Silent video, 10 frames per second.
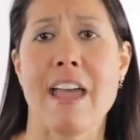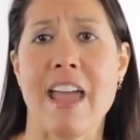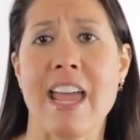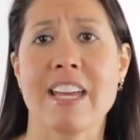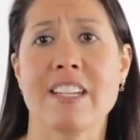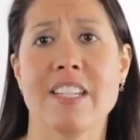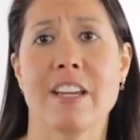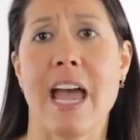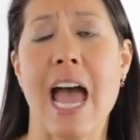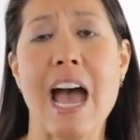And
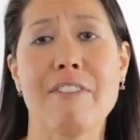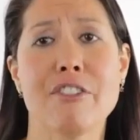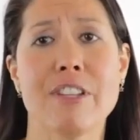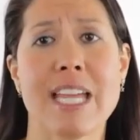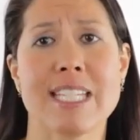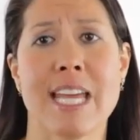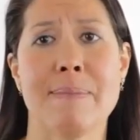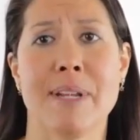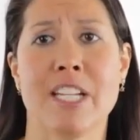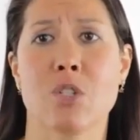after that
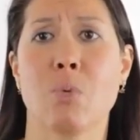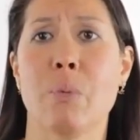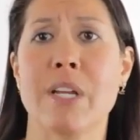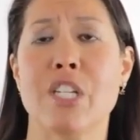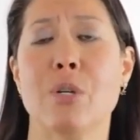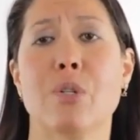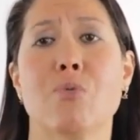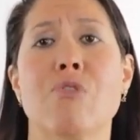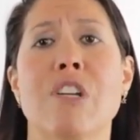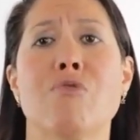10 minutes, what we do
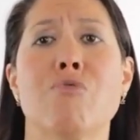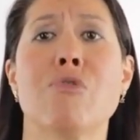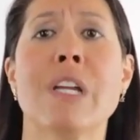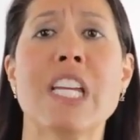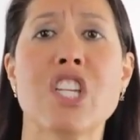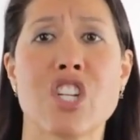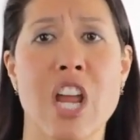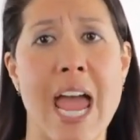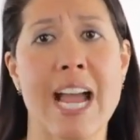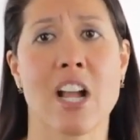is we
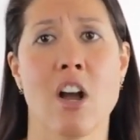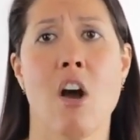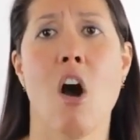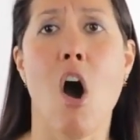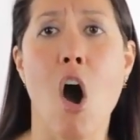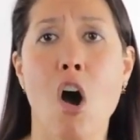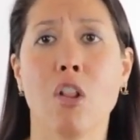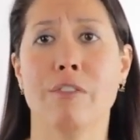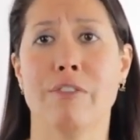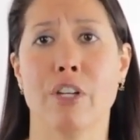recheck
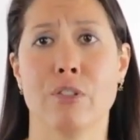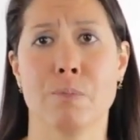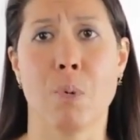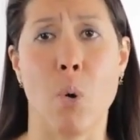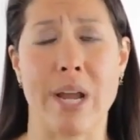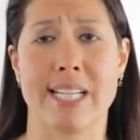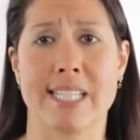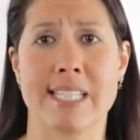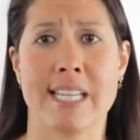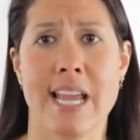all of those
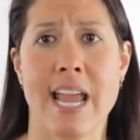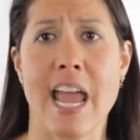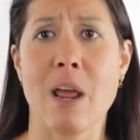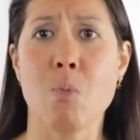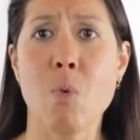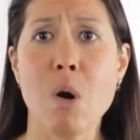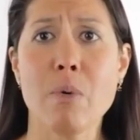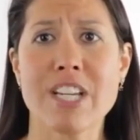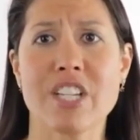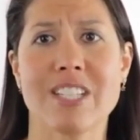points. And what
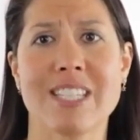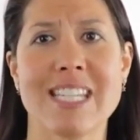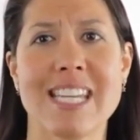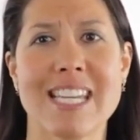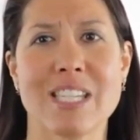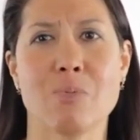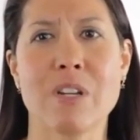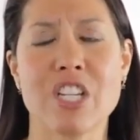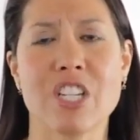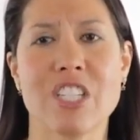we should see is
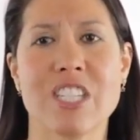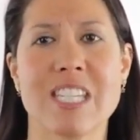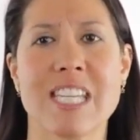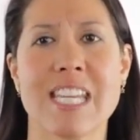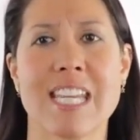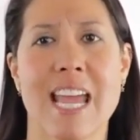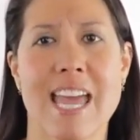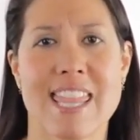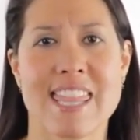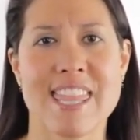we should see
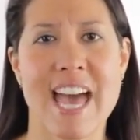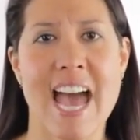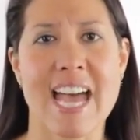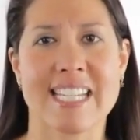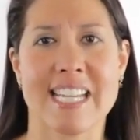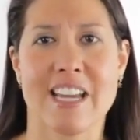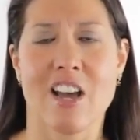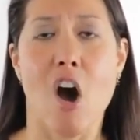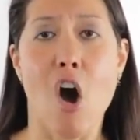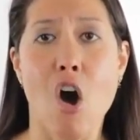that
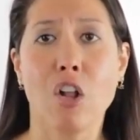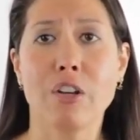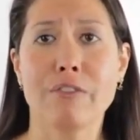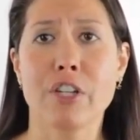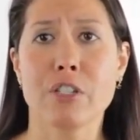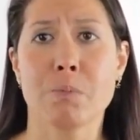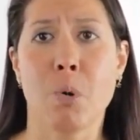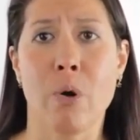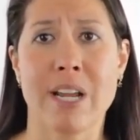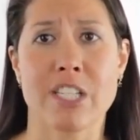all of those
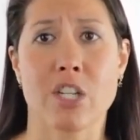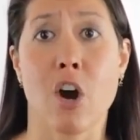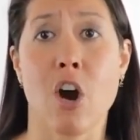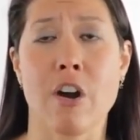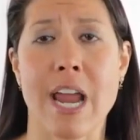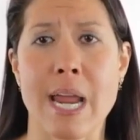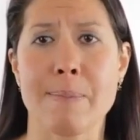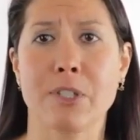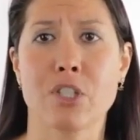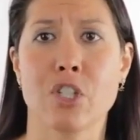points are
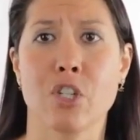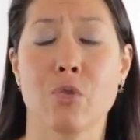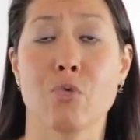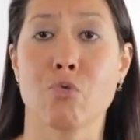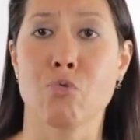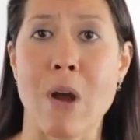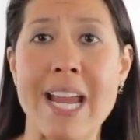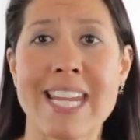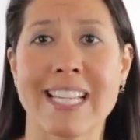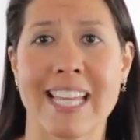able to
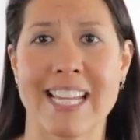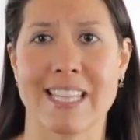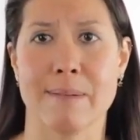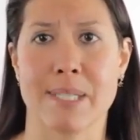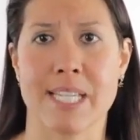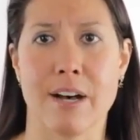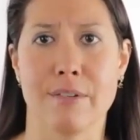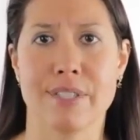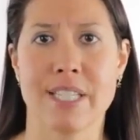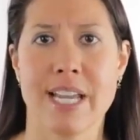regulate
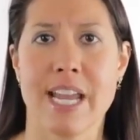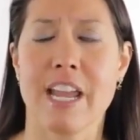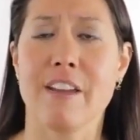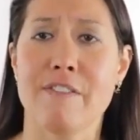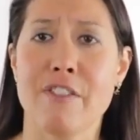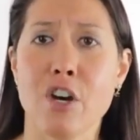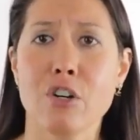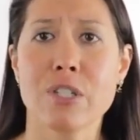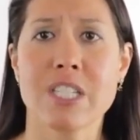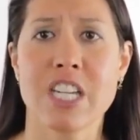themselves. If
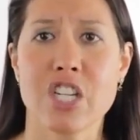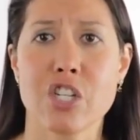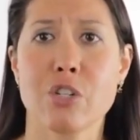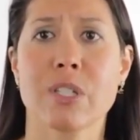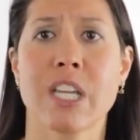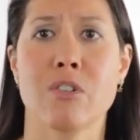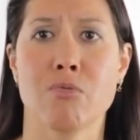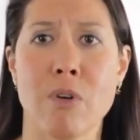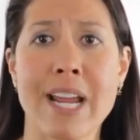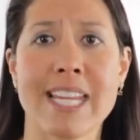those tissues can
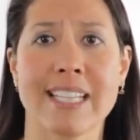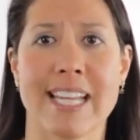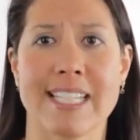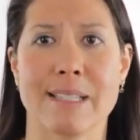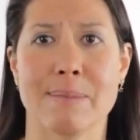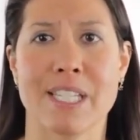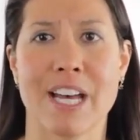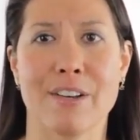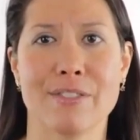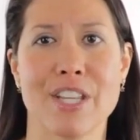regulate
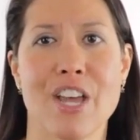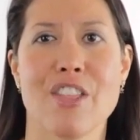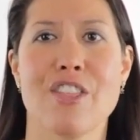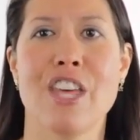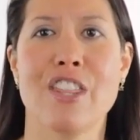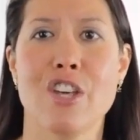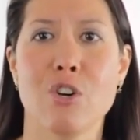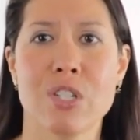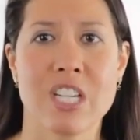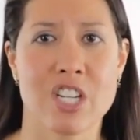themselves, then
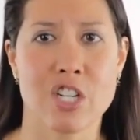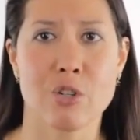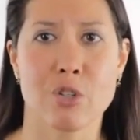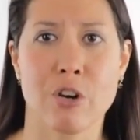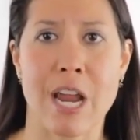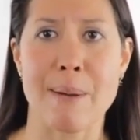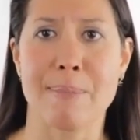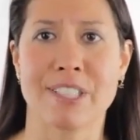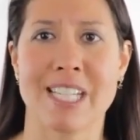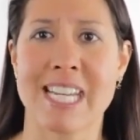those tissues are
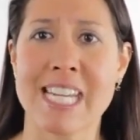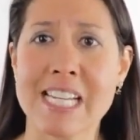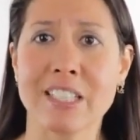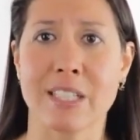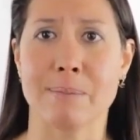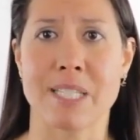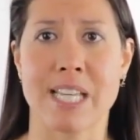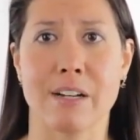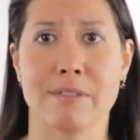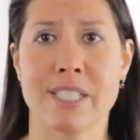able to heal
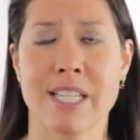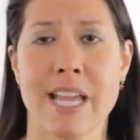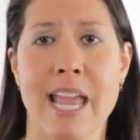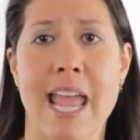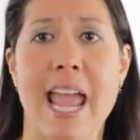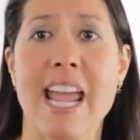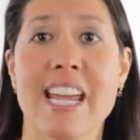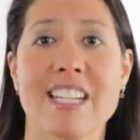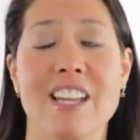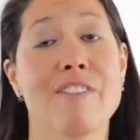themselves.
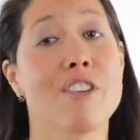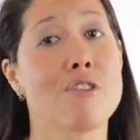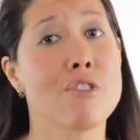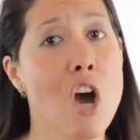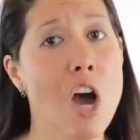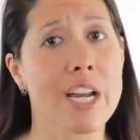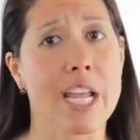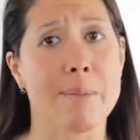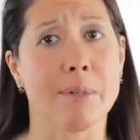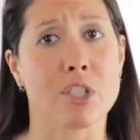And if they're not
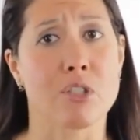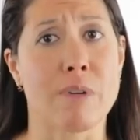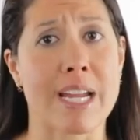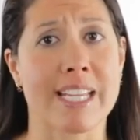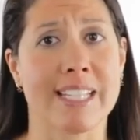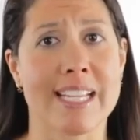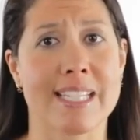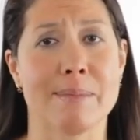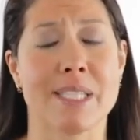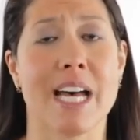able to regulate
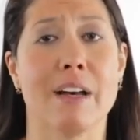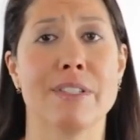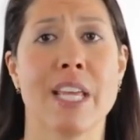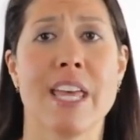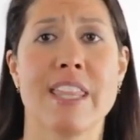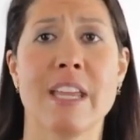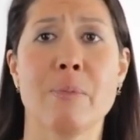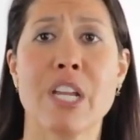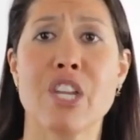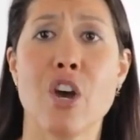themselves, then
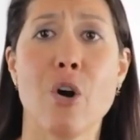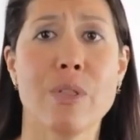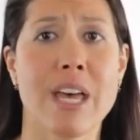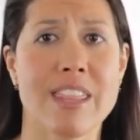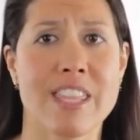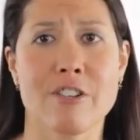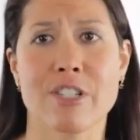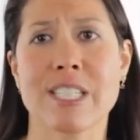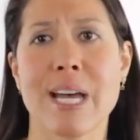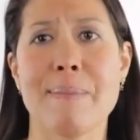we know that
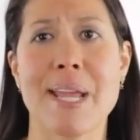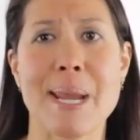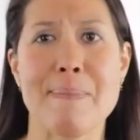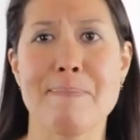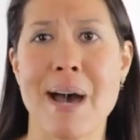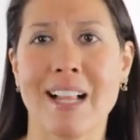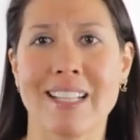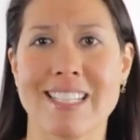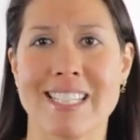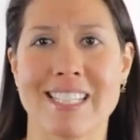there's some
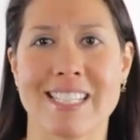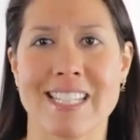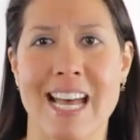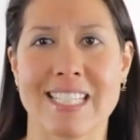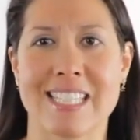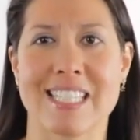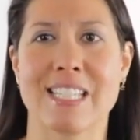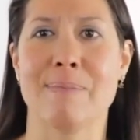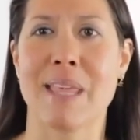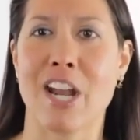imbalances in that
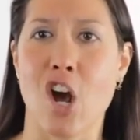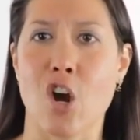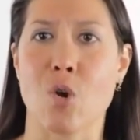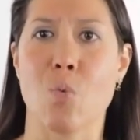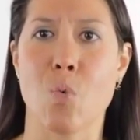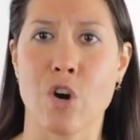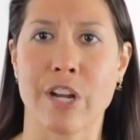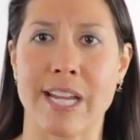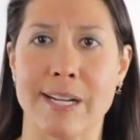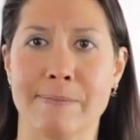system that aren't
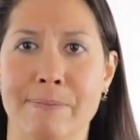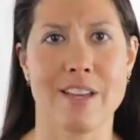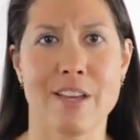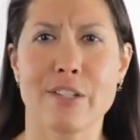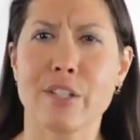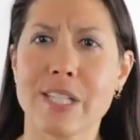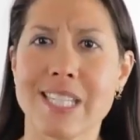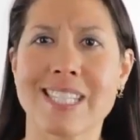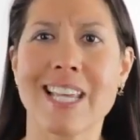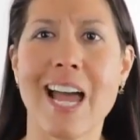working. So the
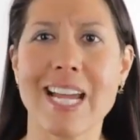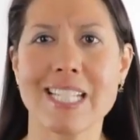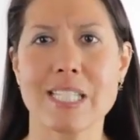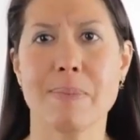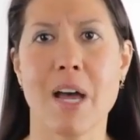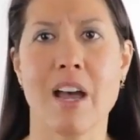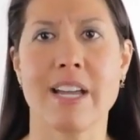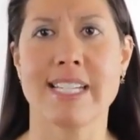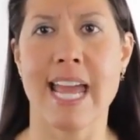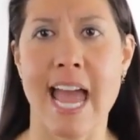science
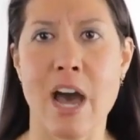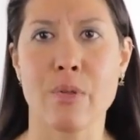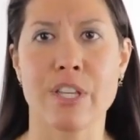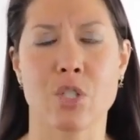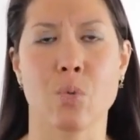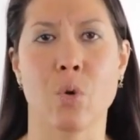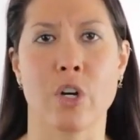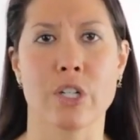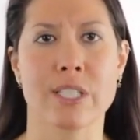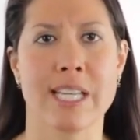behind how this
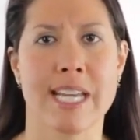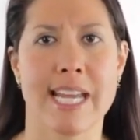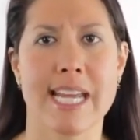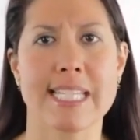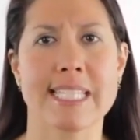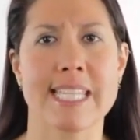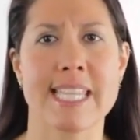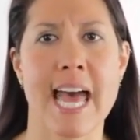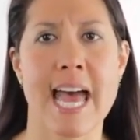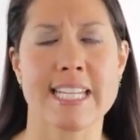works is
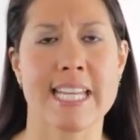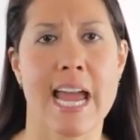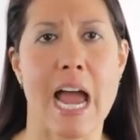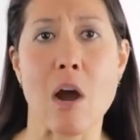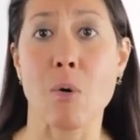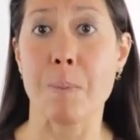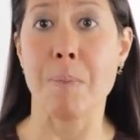that our